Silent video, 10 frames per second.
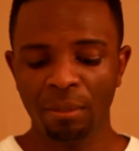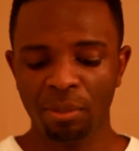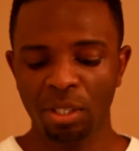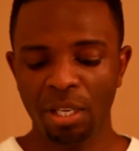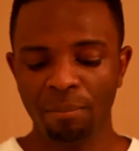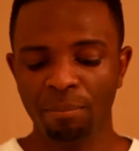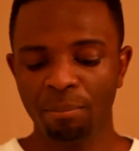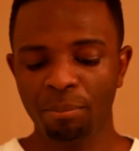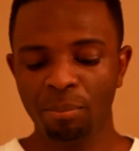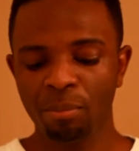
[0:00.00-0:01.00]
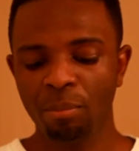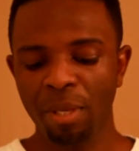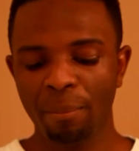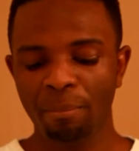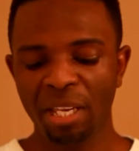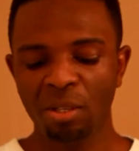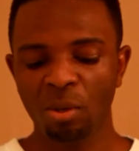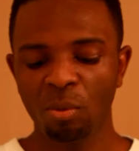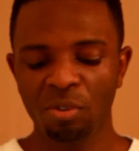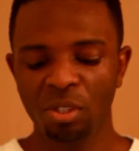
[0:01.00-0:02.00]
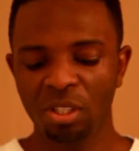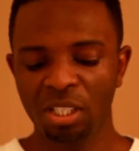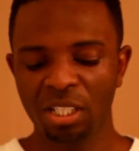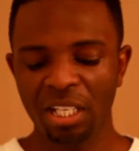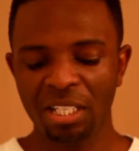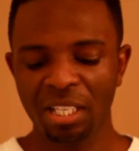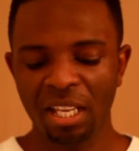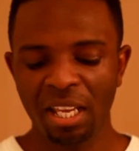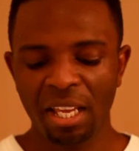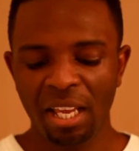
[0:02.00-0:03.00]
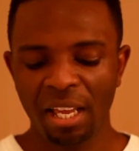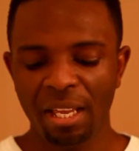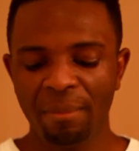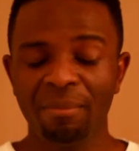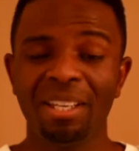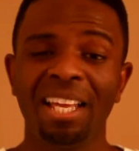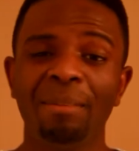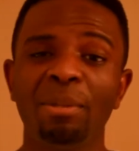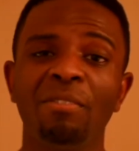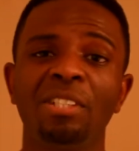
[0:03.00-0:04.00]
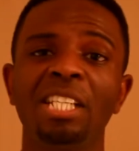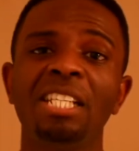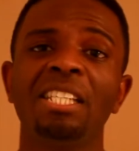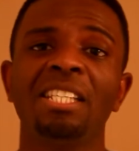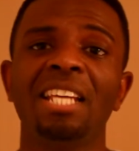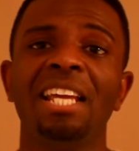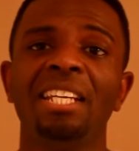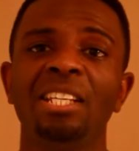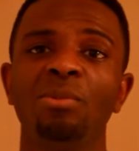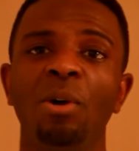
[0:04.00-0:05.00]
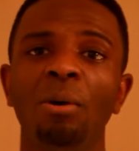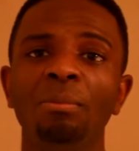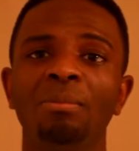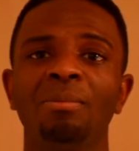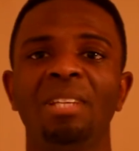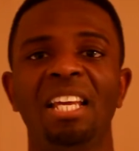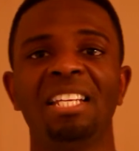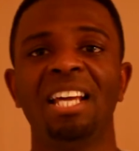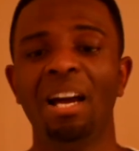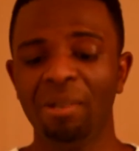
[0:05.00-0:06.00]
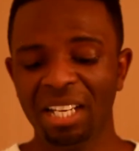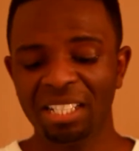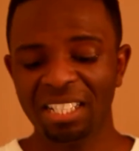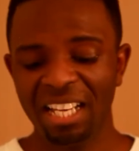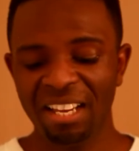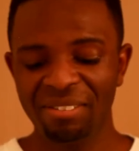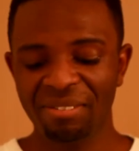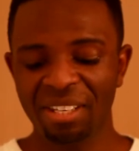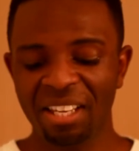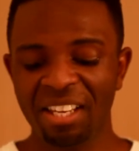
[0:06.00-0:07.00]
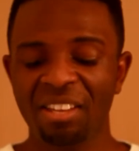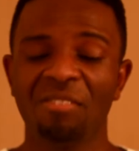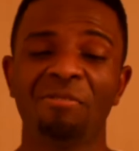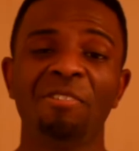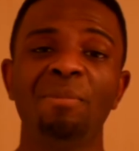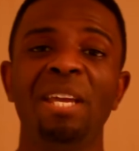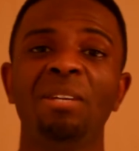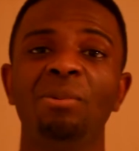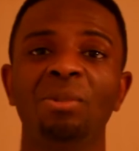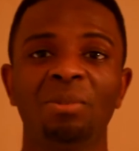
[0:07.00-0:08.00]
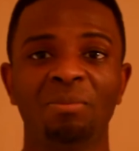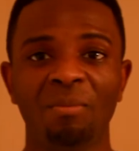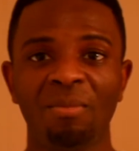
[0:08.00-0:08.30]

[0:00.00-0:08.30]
So yeah, bagel with sausages, a bit of cheese inside it as well, and I would actually have 3 bagels.